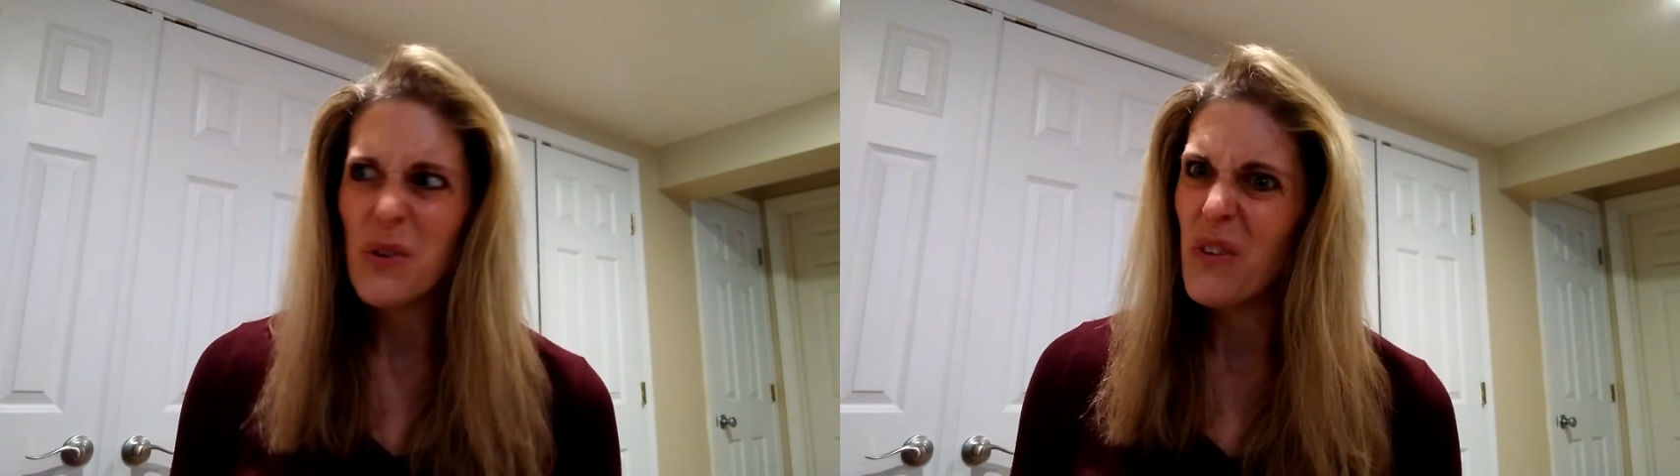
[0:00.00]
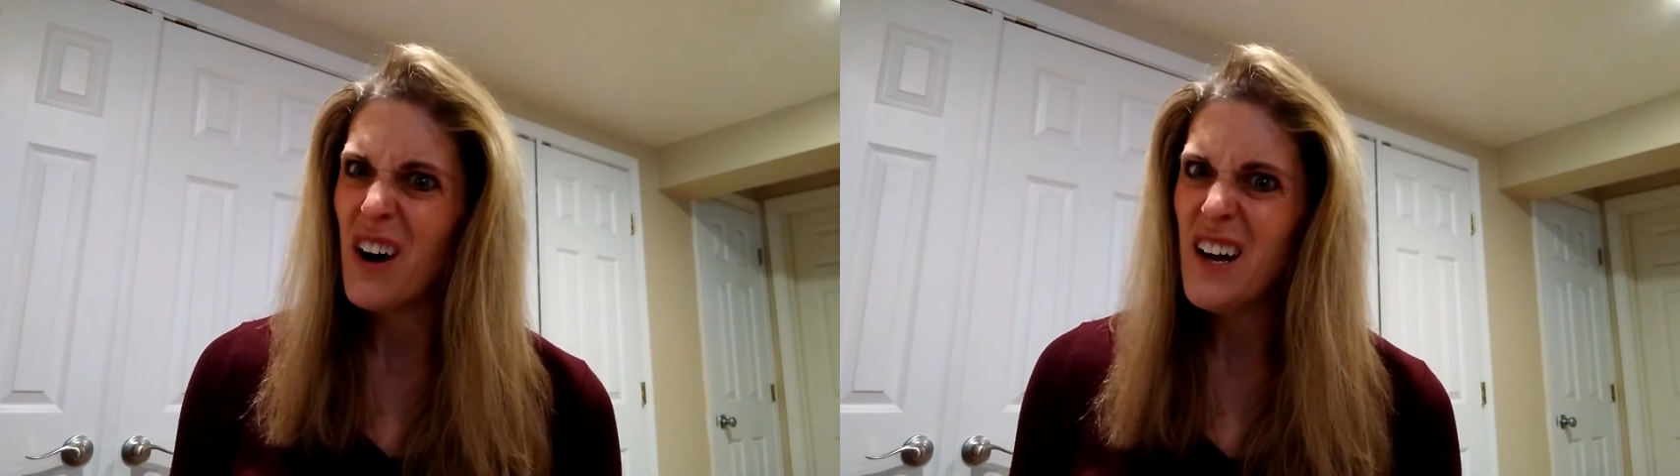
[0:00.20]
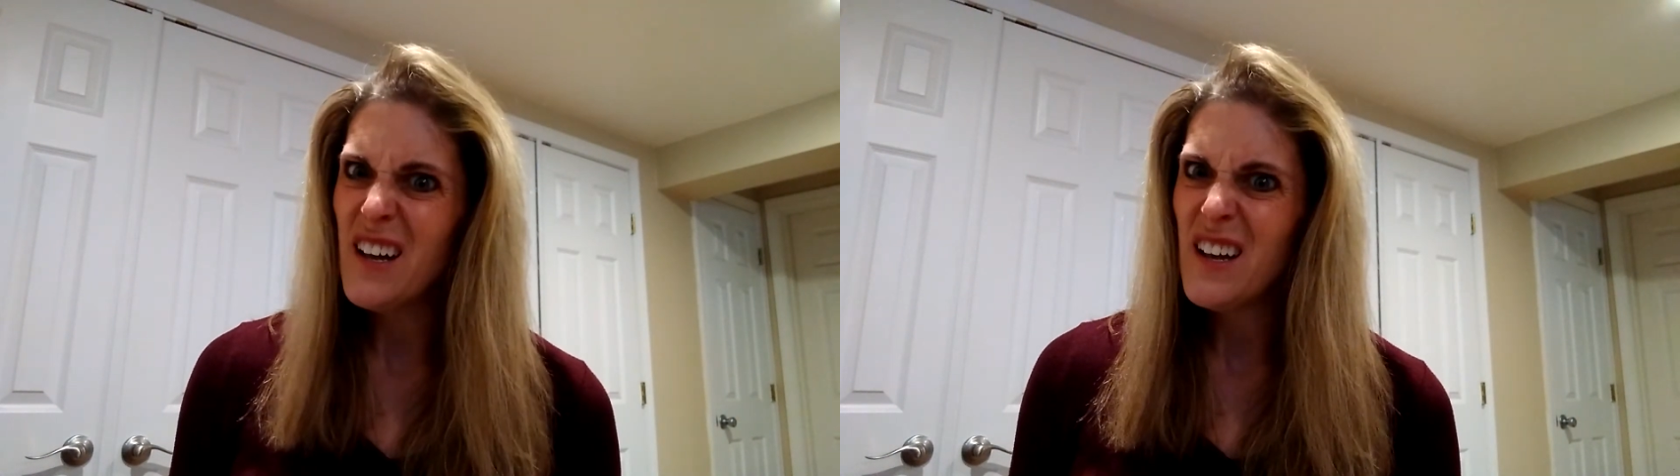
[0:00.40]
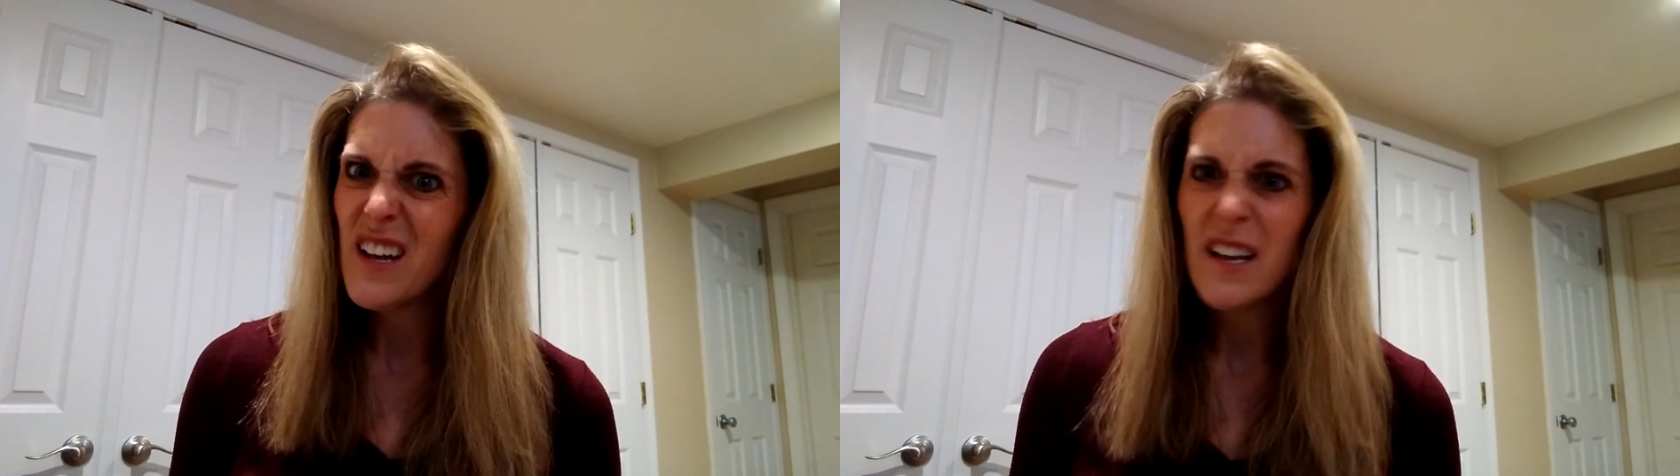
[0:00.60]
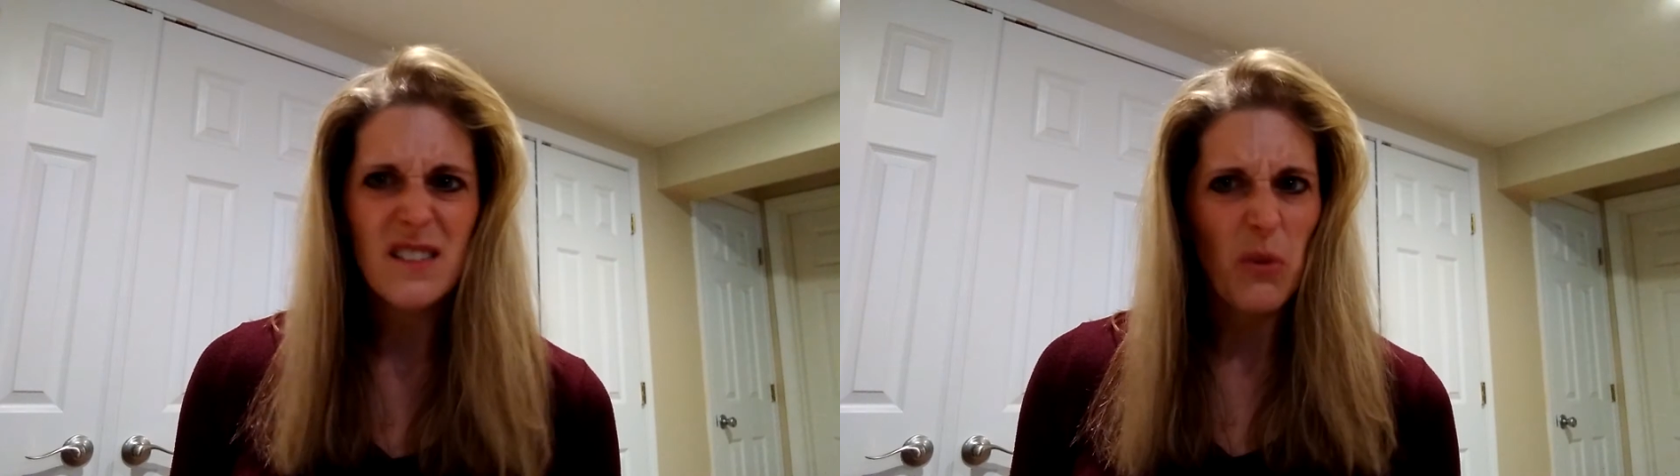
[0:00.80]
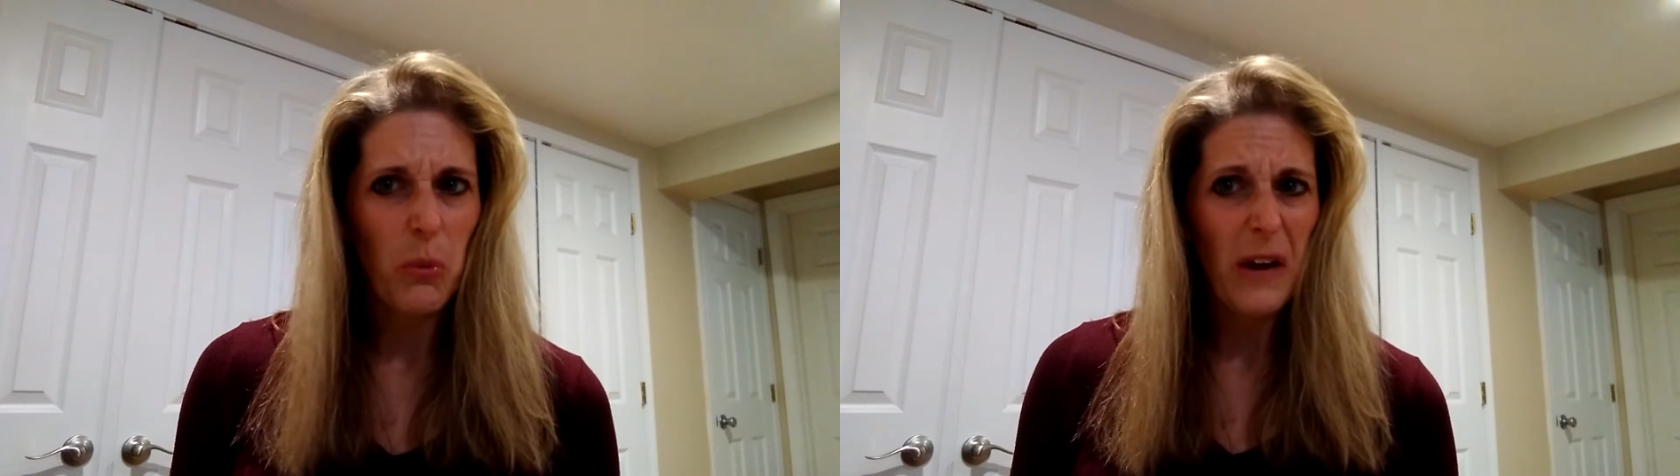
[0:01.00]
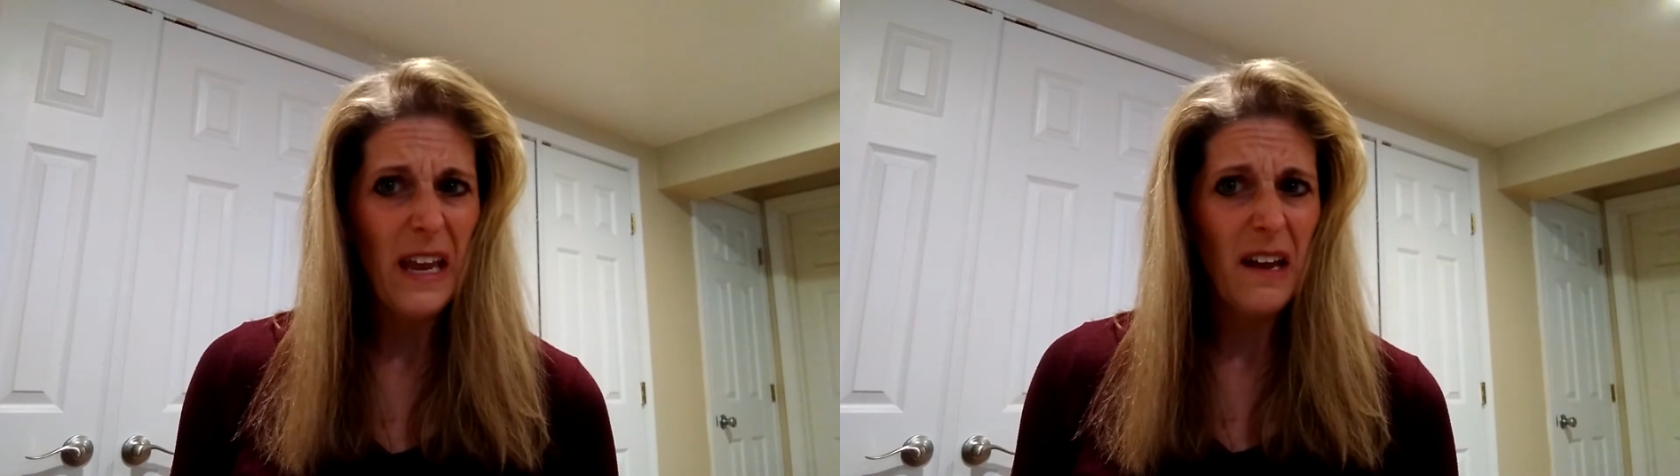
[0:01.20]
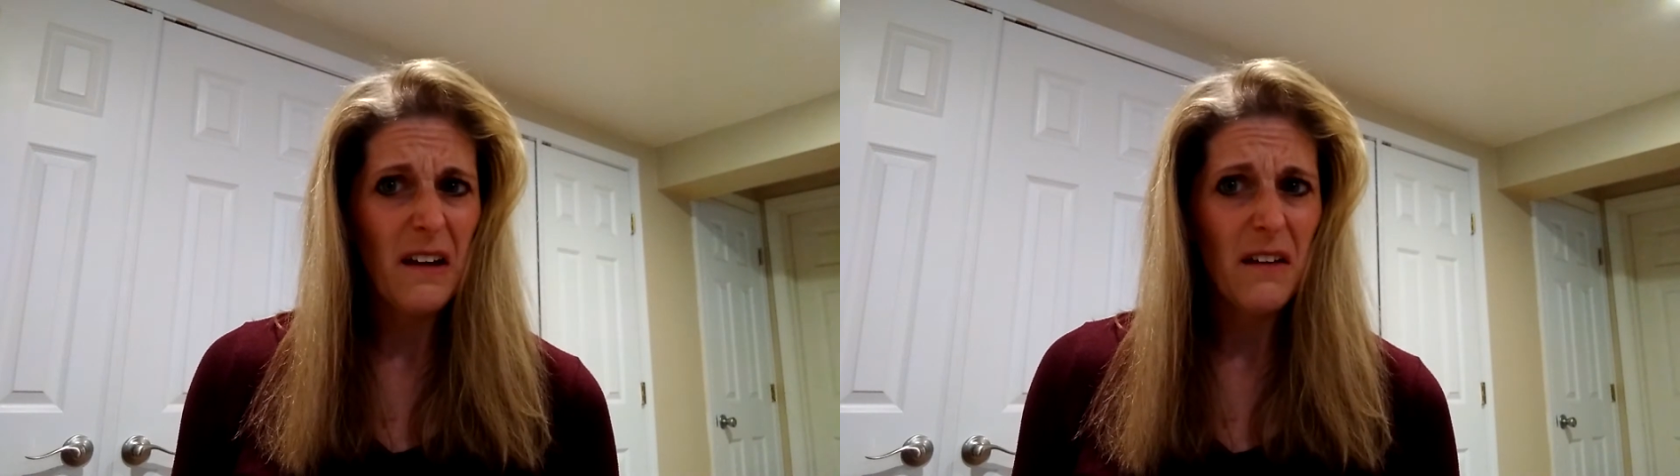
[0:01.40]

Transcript: what? It's a week?